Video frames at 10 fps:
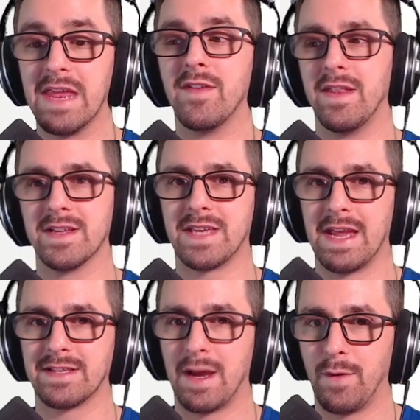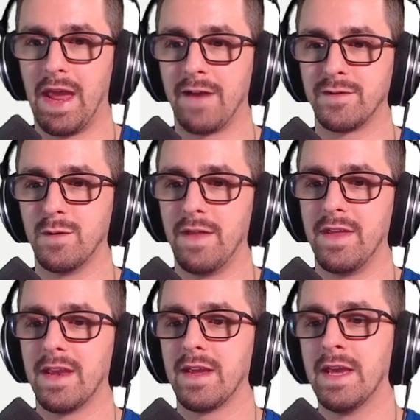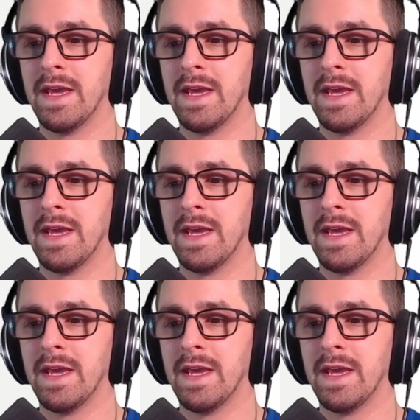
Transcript: Even in this case, I would have to, I think.